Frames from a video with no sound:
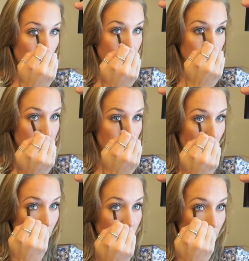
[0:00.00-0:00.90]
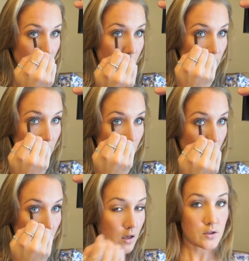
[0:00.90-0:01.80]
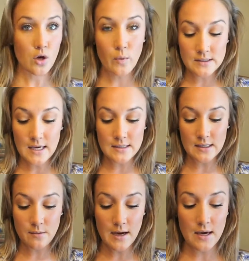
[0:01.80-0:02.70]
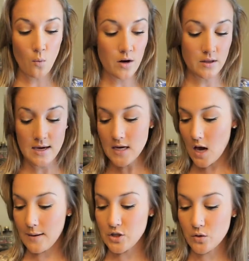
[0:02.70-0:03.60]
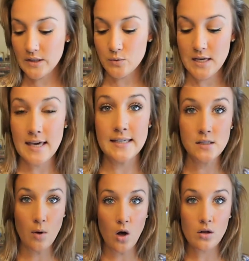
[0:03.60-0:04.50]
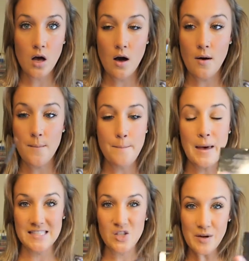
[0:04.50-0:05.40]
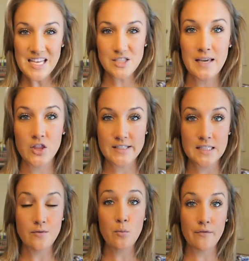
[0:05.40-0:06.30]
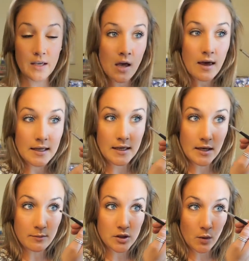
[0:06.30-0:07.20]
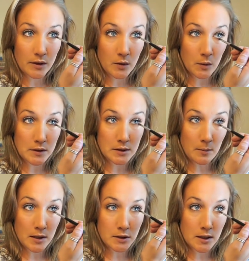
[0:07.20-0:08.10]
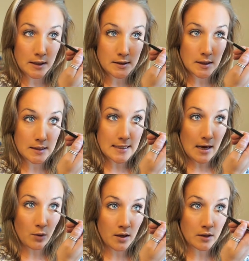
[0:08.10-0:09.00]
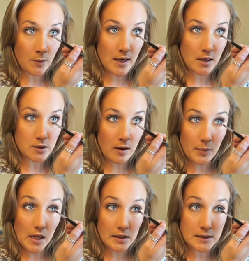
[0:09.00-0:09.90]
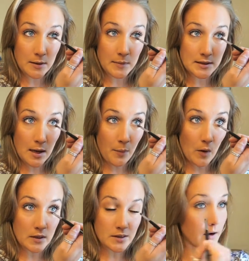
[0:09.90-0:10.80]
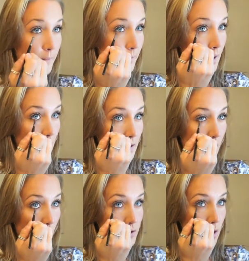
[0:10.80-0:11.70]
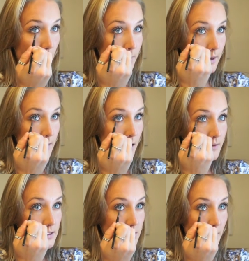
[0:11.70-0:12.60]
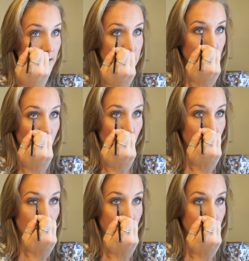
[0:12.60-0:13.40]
especially for blue, green, hazel eyes. Brown is super flattering. If you had brown eyes, I would honestly pop a blue or green liner in there. Then I just took my E36 by Morphe